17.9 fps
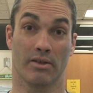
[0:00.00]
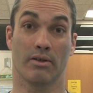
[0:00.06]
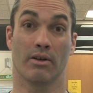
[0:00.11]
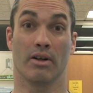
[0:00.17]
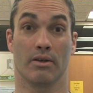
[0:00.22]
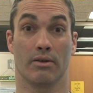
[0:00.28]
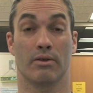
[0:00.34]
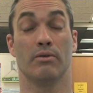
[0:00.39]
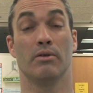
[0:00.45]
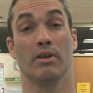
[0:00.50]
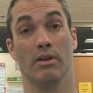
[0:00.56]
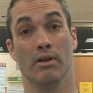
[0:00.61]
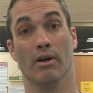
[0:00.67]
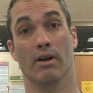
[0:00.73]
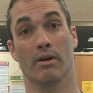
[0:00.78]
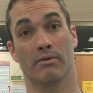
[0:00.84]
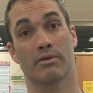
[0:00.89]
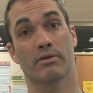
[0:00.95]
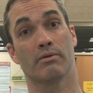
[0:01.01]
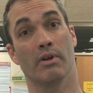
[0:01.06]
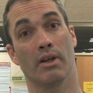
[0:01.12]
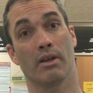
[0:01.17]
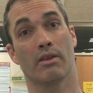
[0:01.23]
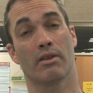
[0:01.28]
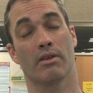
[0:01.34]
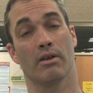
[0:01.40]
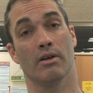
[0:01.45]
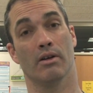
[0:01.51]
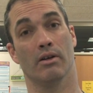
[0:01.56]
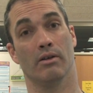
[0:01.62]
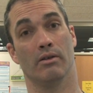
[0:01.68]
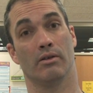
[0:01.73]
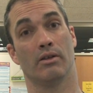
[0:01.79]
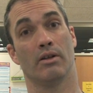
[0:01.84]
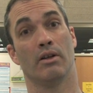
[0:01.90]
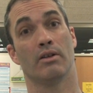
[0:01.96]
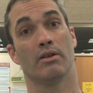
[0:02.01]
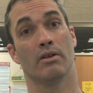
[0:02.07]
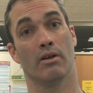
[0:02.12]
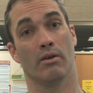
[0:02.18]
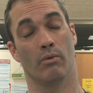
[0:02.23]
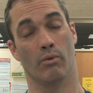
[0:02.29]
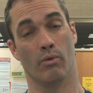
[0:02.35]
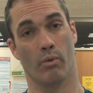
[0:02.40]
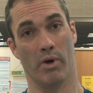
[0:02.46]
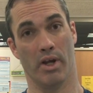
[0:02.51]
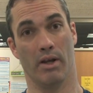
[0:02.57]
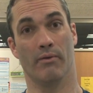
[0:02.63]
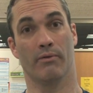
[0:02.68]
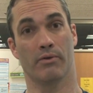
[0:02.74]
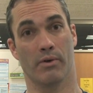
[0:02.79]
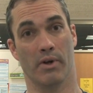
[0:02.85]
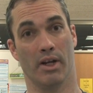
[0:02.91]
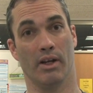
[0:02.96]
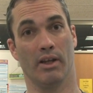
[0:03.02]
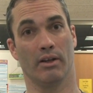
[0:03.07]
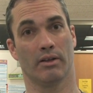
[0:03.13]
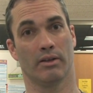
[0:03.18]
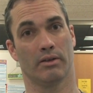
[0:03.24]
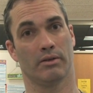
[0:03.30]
started doing the Art of Strength way of training.